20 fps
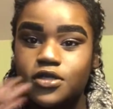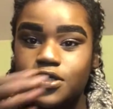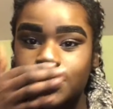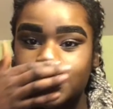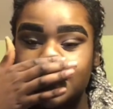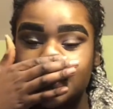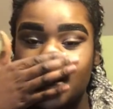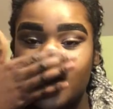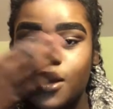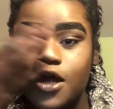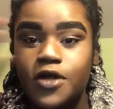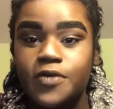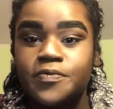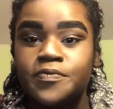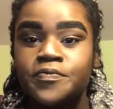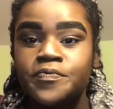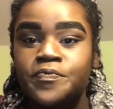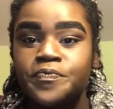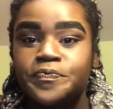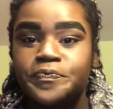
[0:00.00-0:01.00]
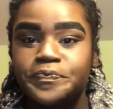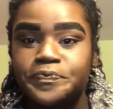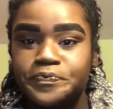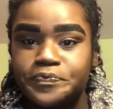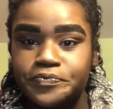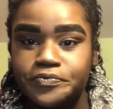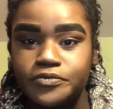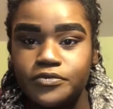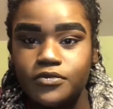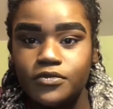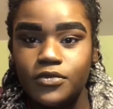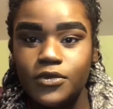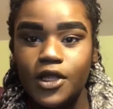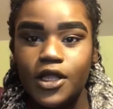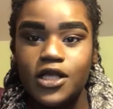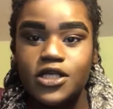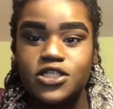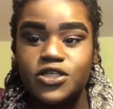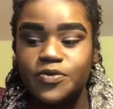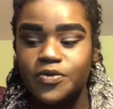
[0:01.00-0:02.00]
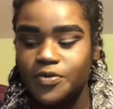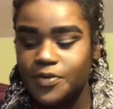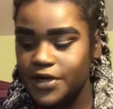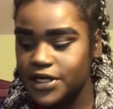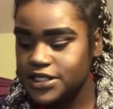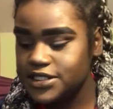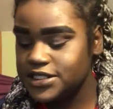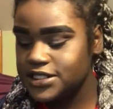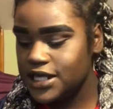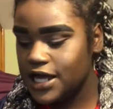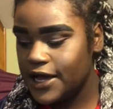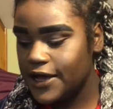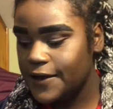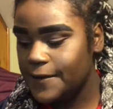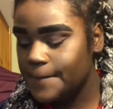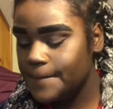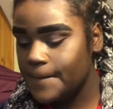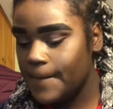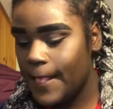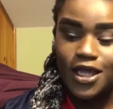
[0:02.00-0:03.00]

his car. So we went inside.